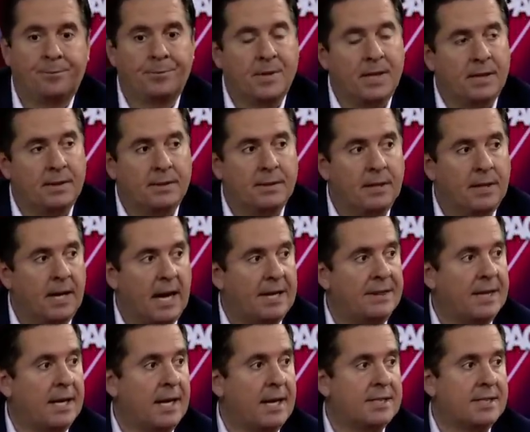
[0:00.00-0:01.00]
And
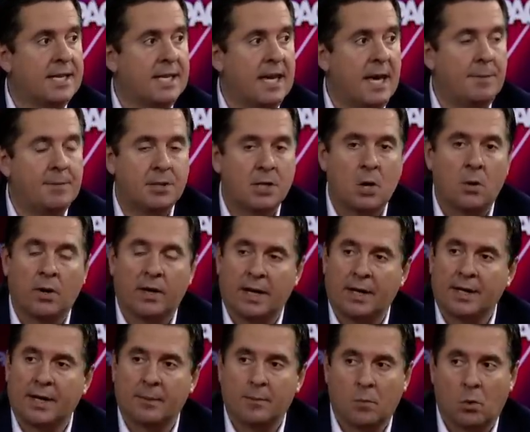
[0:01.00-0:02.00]
I think as he keeps
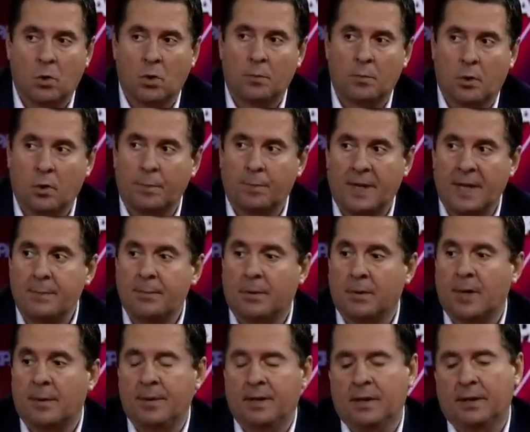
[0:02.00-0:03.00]
going, I think more and more
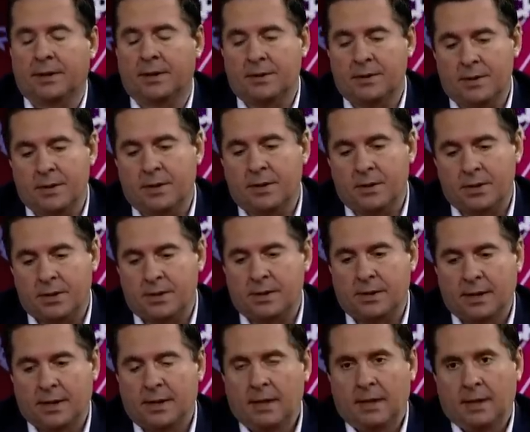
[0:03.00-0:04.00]
people, look,
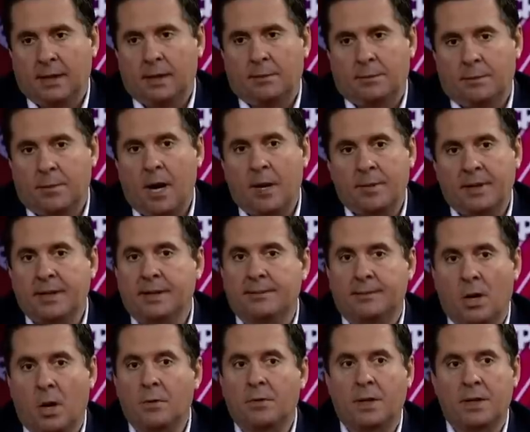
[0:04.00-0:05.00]
there's
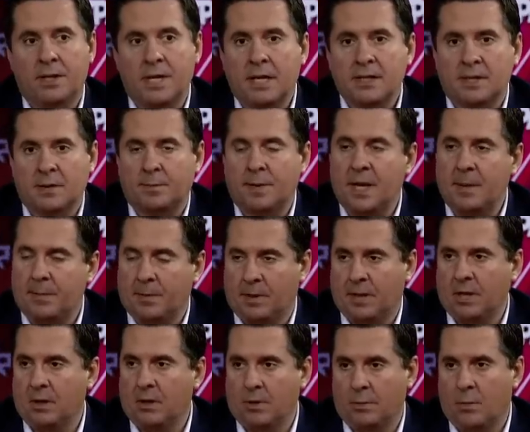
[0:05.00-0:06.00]
probably over a dozen
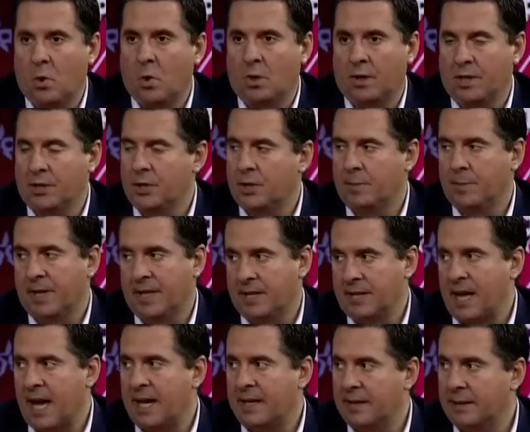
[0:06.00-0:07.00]
people here or more that should
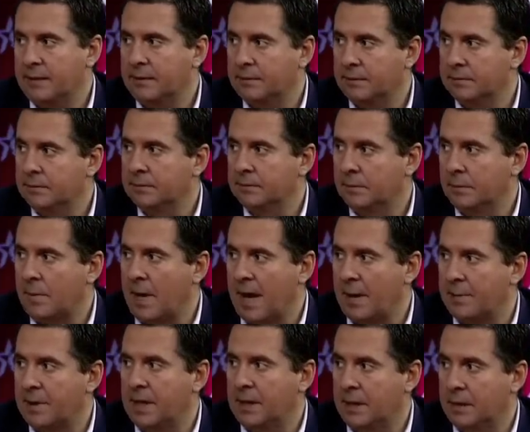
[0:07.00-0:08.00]
be indicted, in
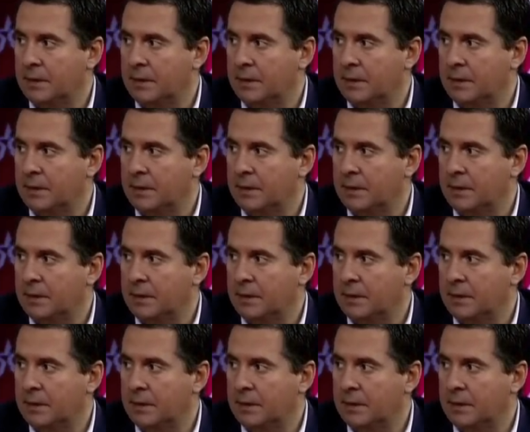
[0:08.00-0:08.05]
my opinion.